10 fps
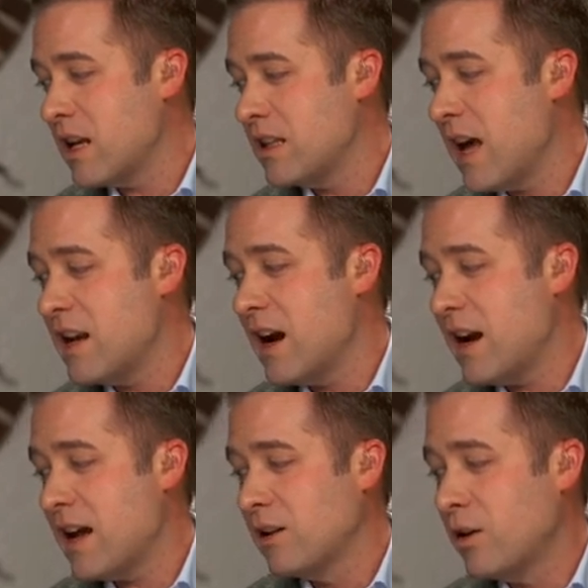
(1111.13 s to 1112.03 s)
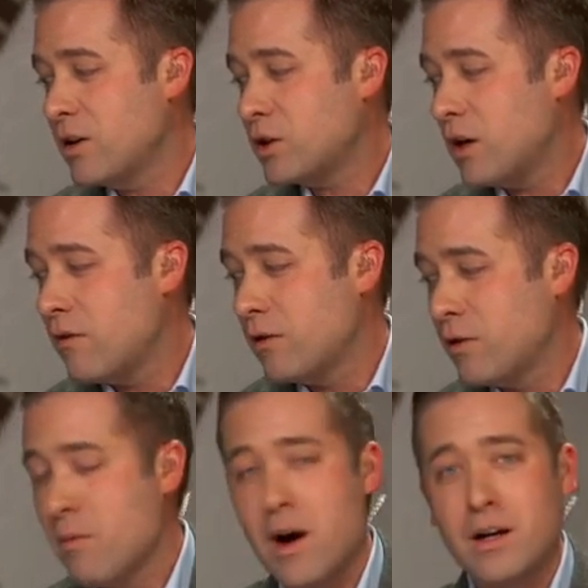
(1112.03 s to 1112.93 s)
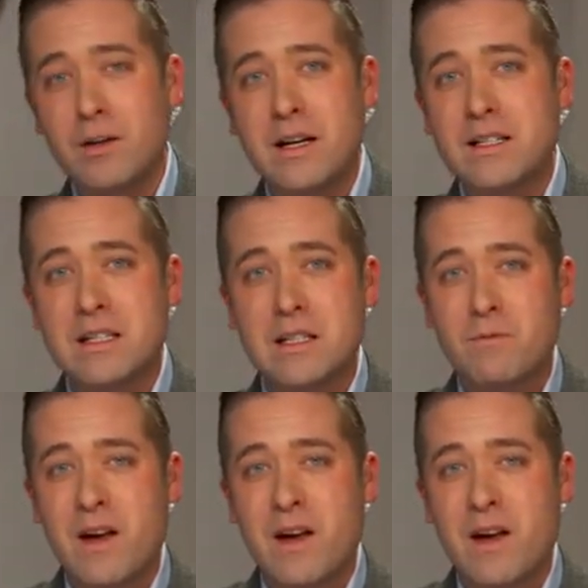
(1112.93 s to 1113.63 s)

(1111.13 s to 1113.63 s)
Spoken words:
said that night I had a large craving for margaritas